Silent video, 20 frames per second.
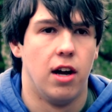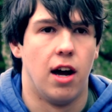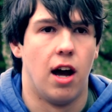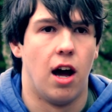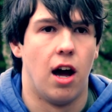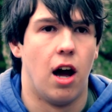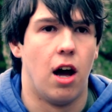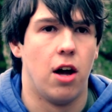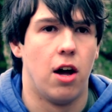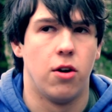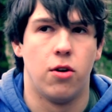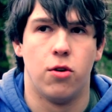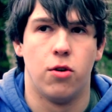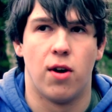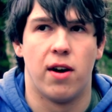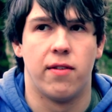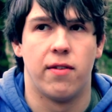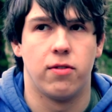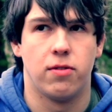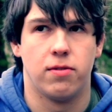
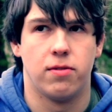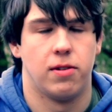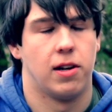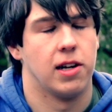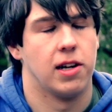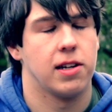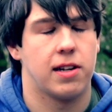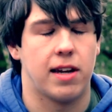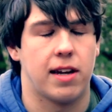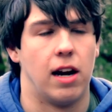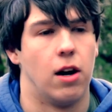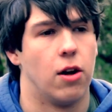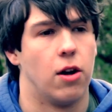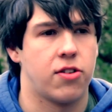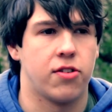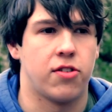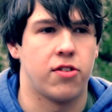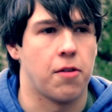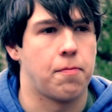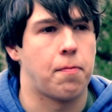Who have like get
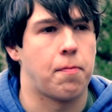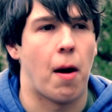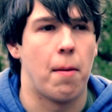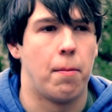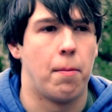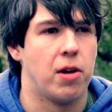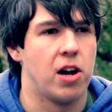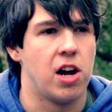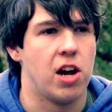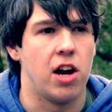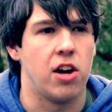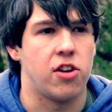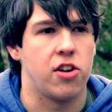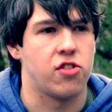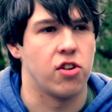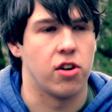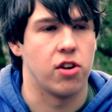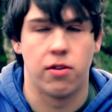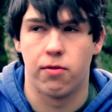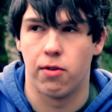lots of stuff
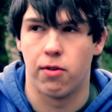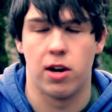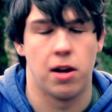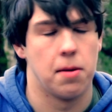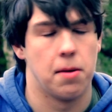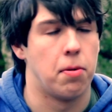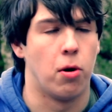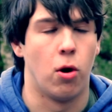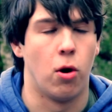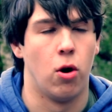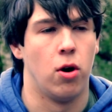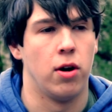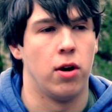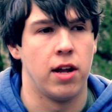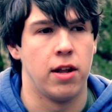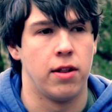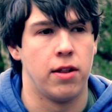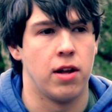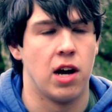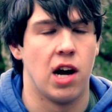published and are really
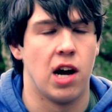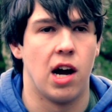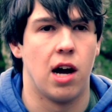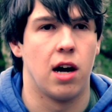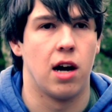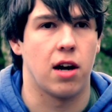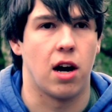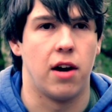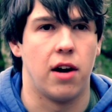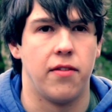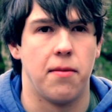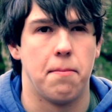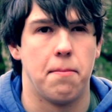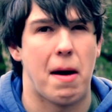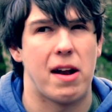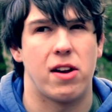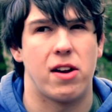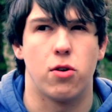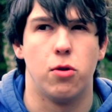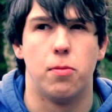important in kind of
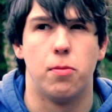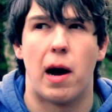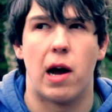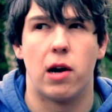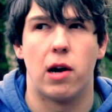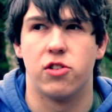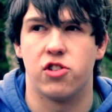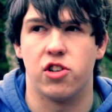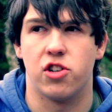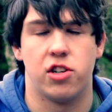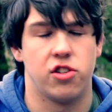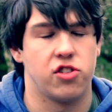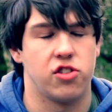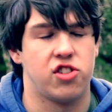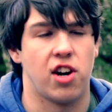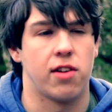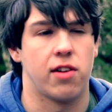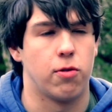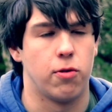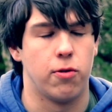in medical biology and
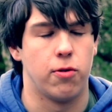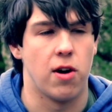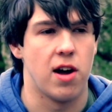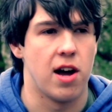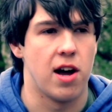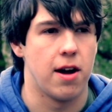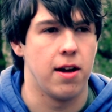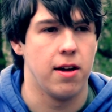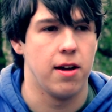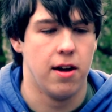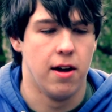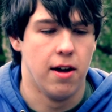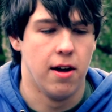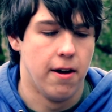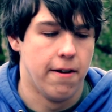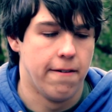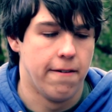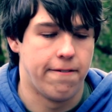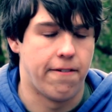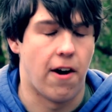just general
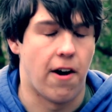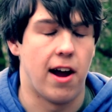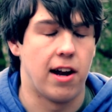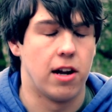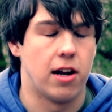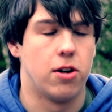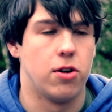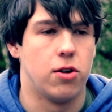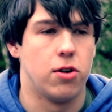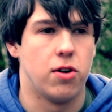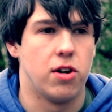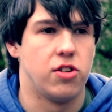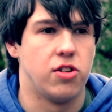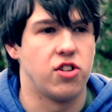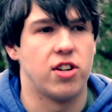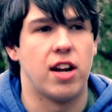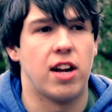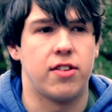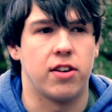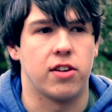
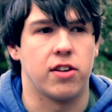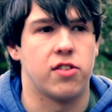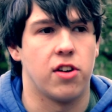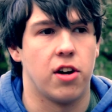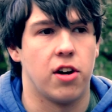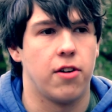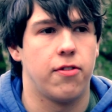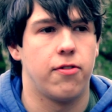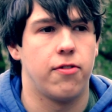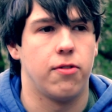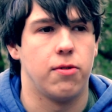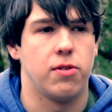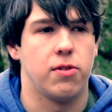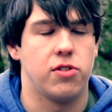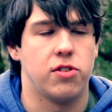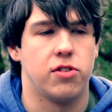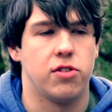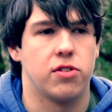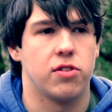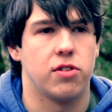phylogenetic stuff,
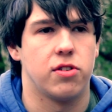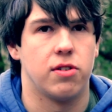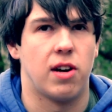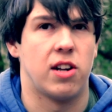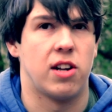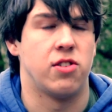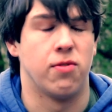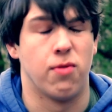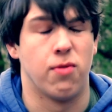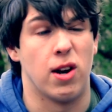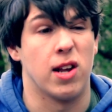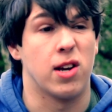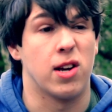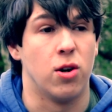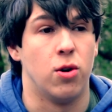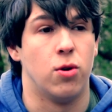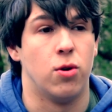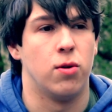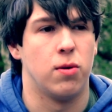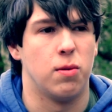which is actually really
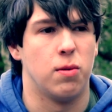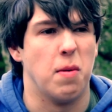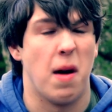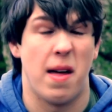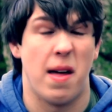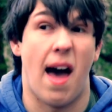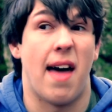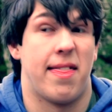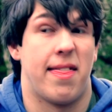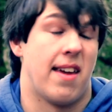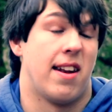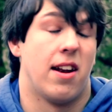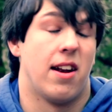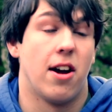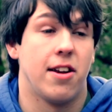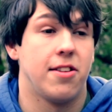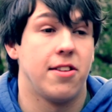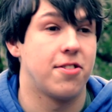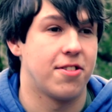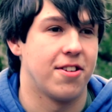cool, and they're
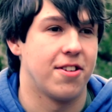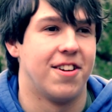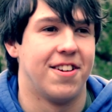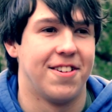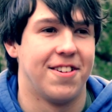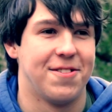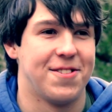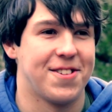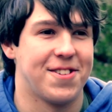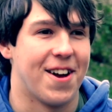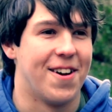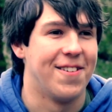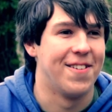nice, which